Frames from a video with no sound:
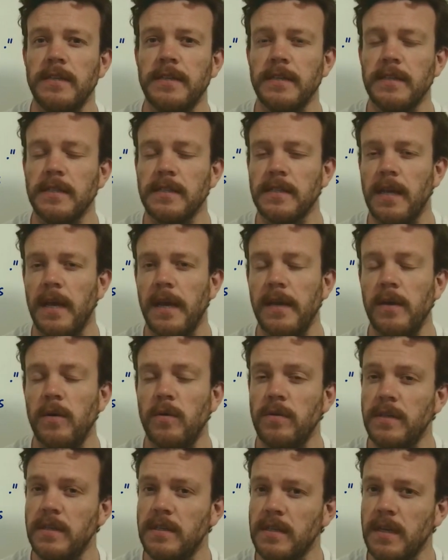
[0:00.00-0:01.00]
say or
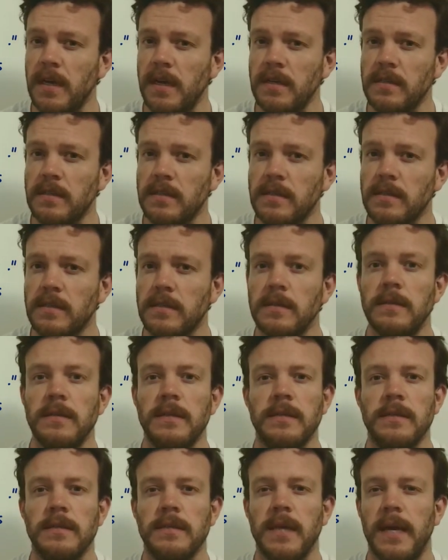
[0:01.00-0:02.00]
discuss the
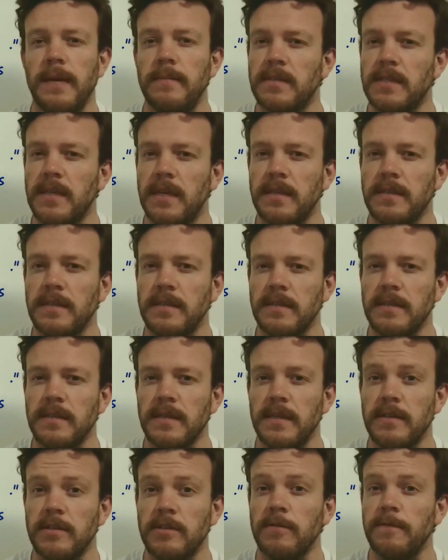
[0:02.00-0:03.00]
same
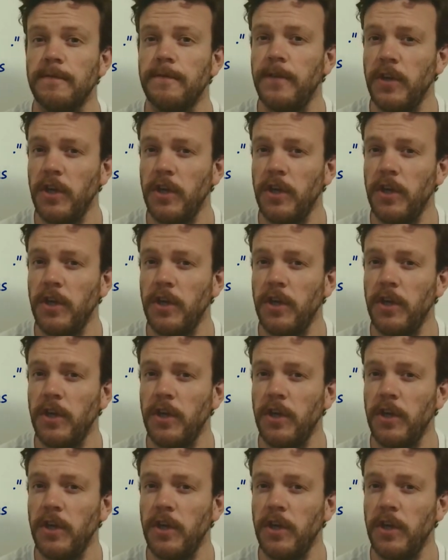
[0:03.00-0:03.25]
sentences for